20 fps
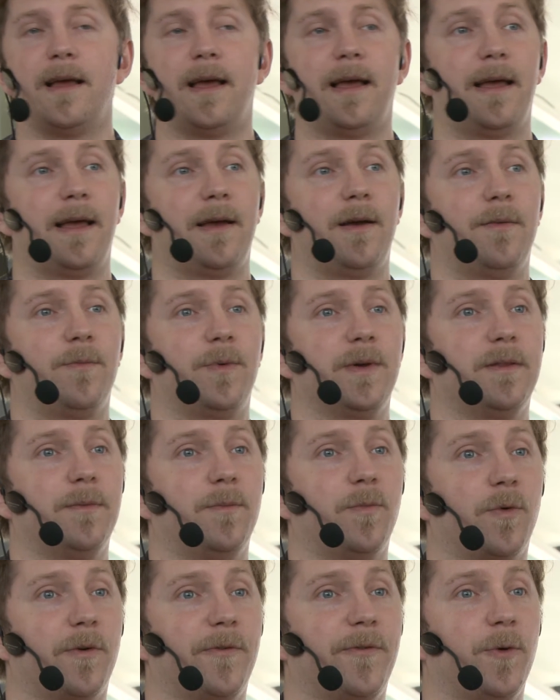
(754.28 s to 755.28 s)
uh, with
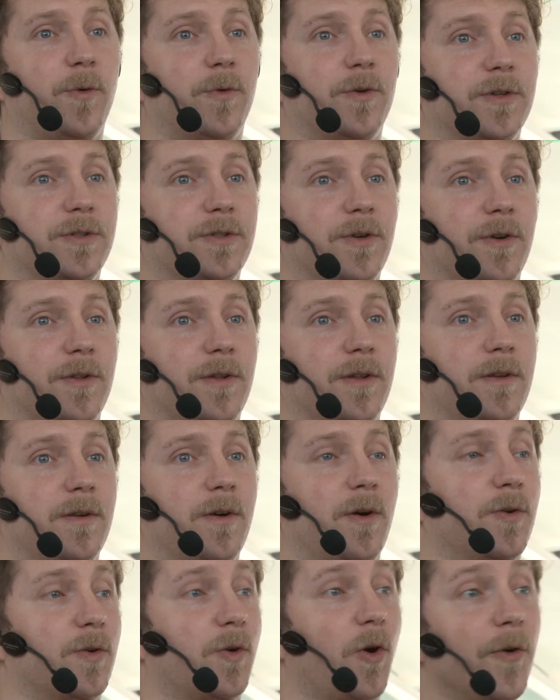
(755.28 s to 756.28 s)
more focus on,
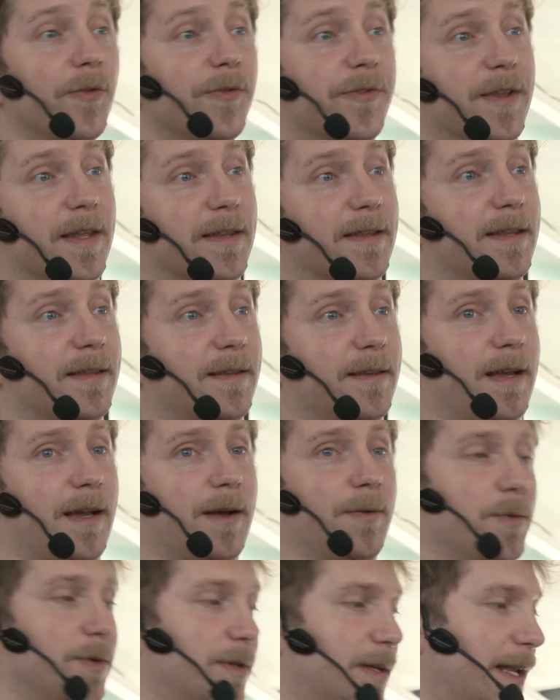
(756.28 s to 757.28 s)
on content,
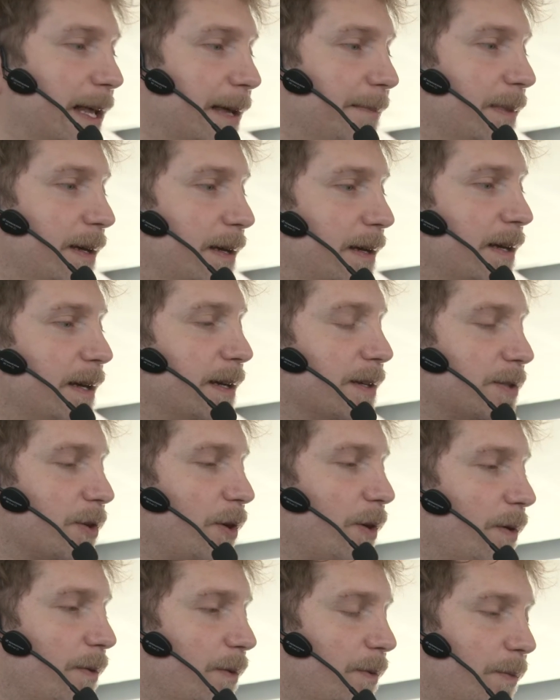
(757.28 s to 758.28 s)
I would claim.
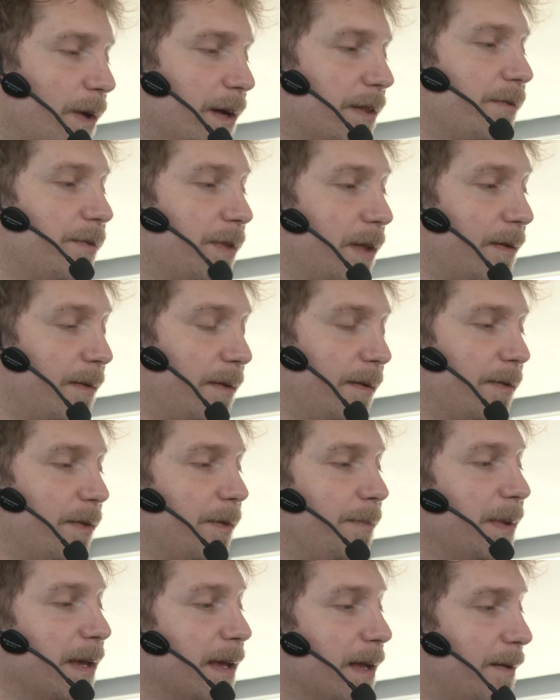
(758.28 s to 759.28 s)
So one of the,
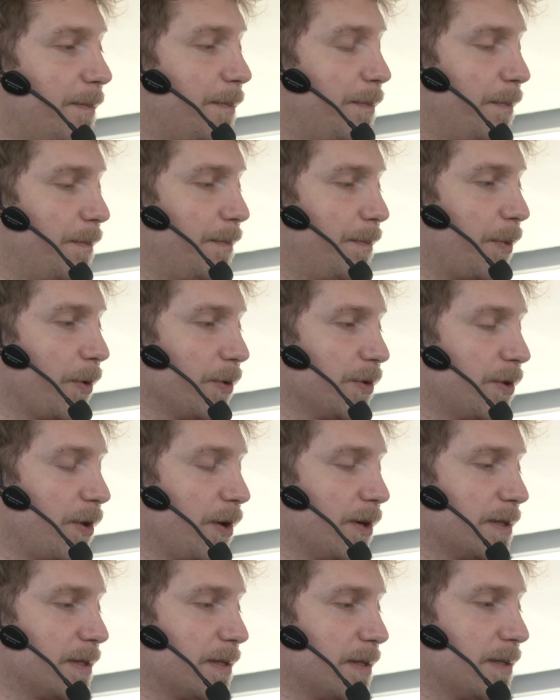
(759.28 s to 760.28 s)
the bigger
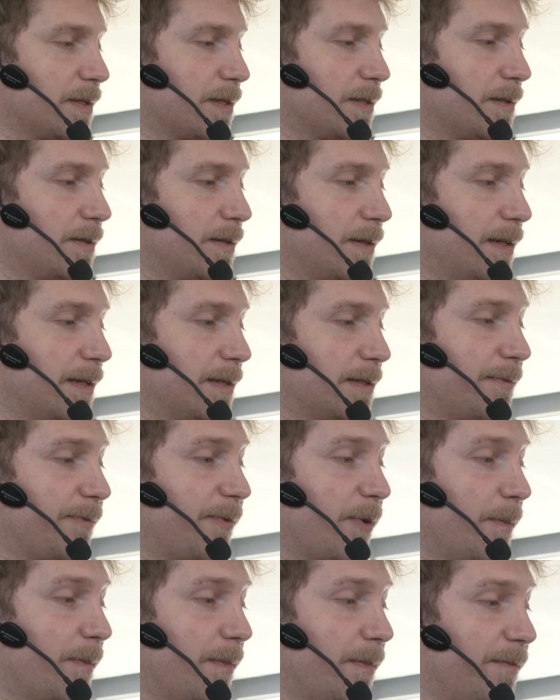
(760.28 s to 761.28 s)
podcasts is
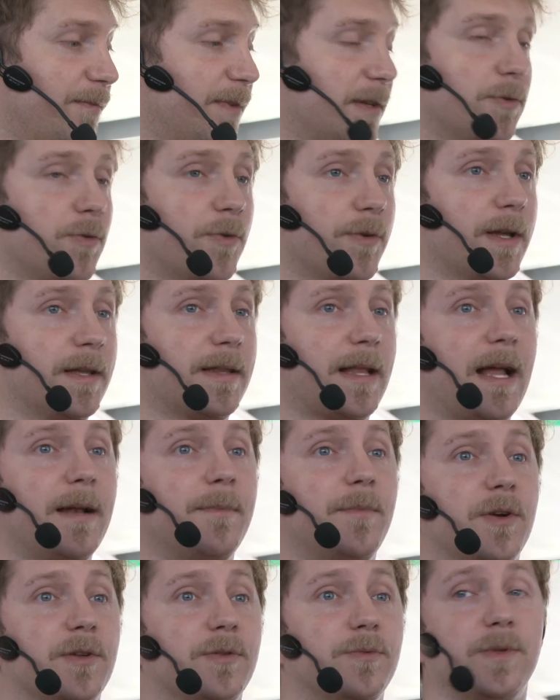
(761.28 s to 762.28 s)
from Victoria and
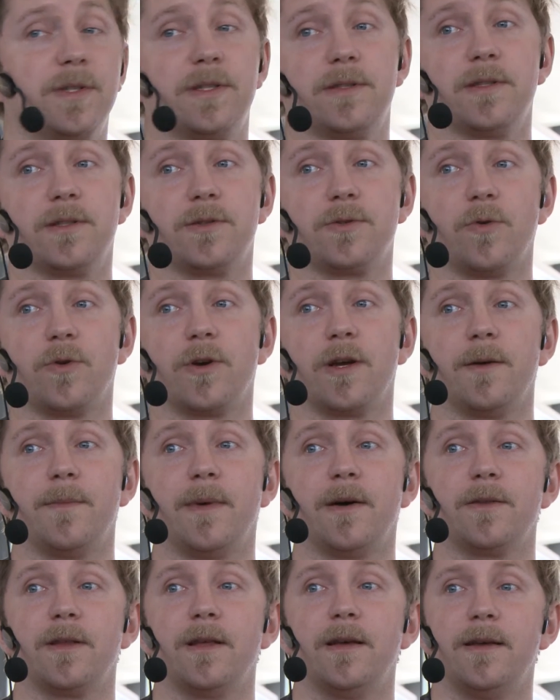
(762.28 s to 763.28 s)
Albert, which is talking
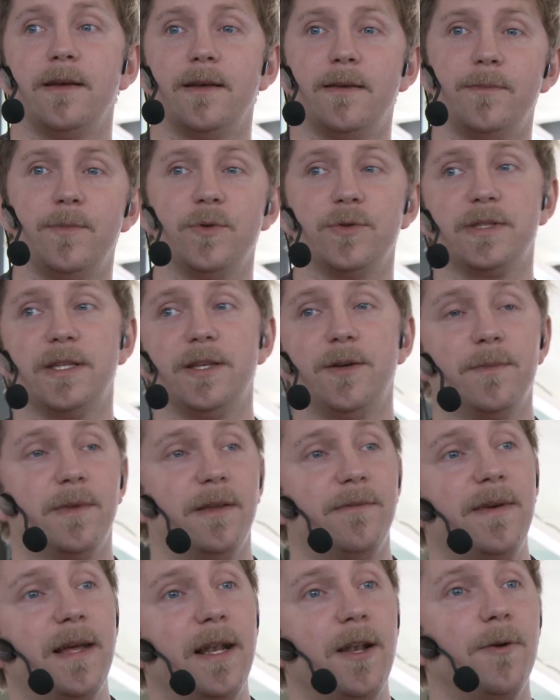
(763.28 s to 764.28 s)
about museum
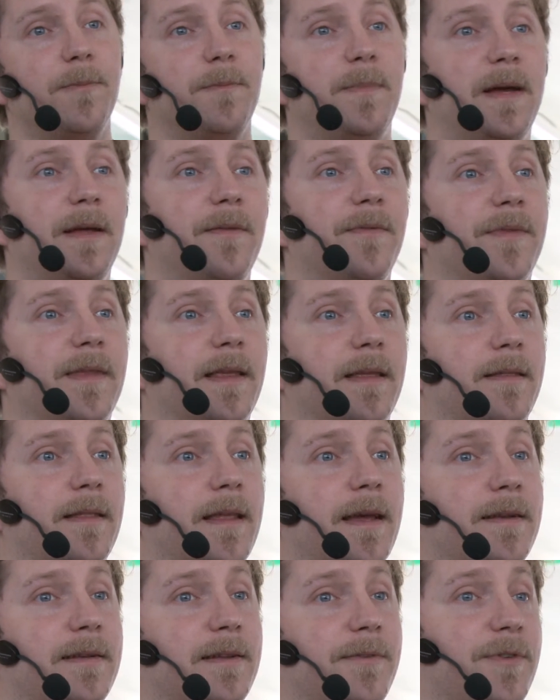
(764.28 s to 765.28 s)
development and
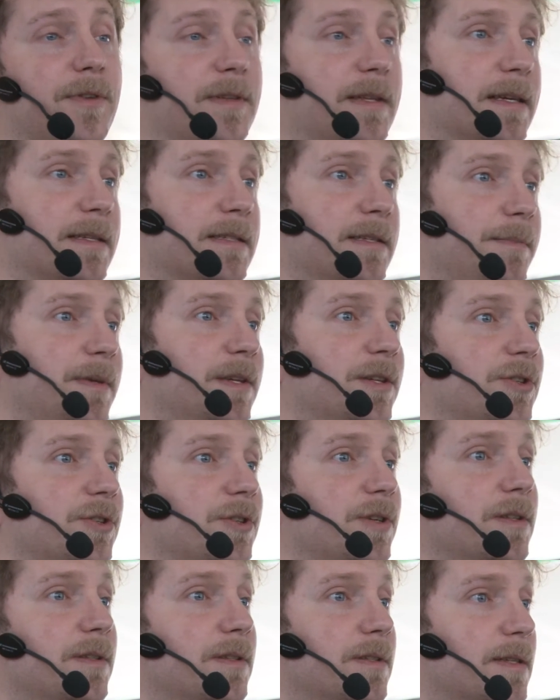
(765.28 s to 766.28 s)
their different
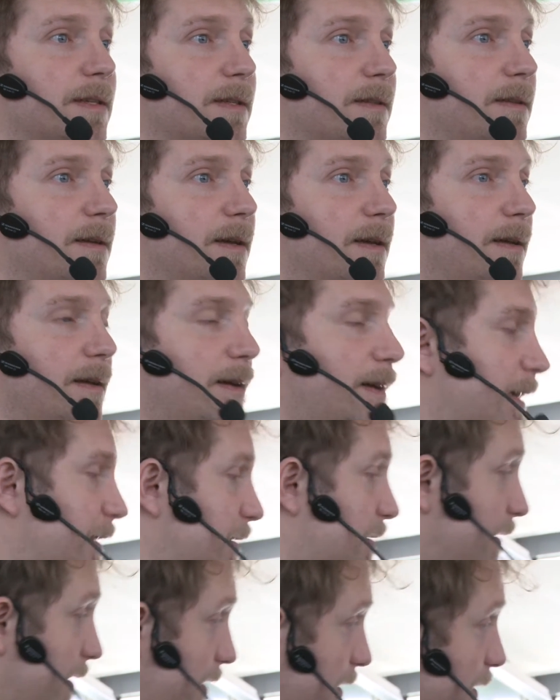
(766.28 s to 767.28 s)
exhibitions. And
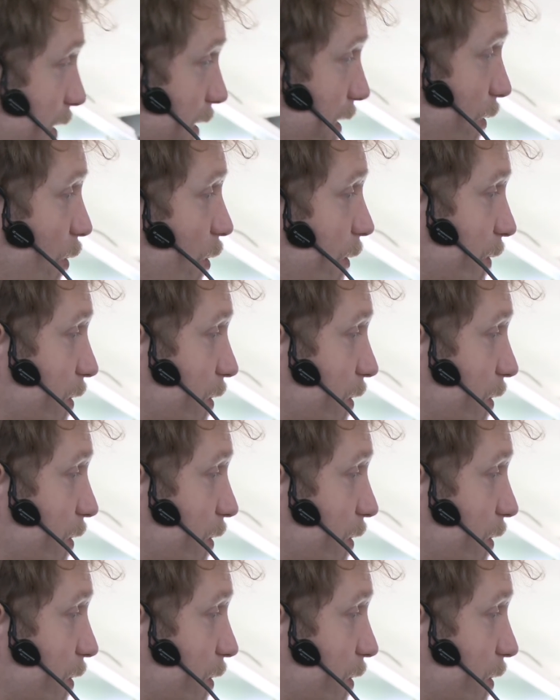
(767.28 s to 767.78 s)
as in, in your